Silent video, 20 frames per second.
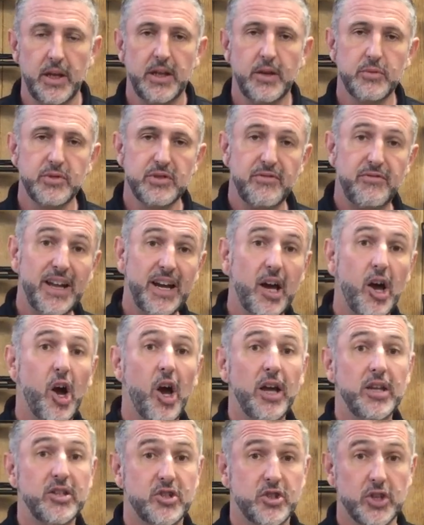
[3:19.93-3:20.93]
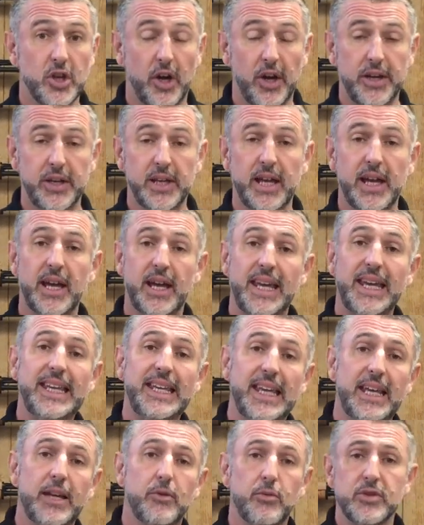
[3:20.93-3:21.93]
There was a fellow Einstein, uh,
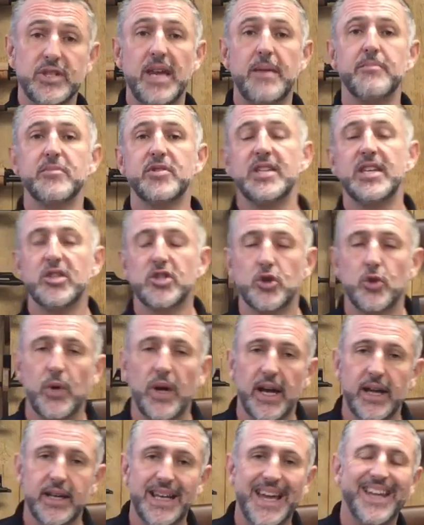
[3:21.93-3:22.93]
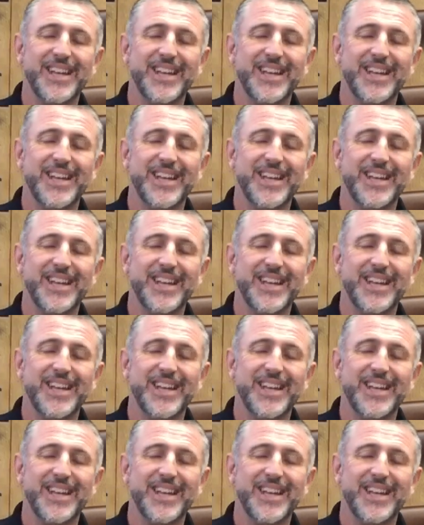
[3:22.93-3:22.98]
E equals mc squared,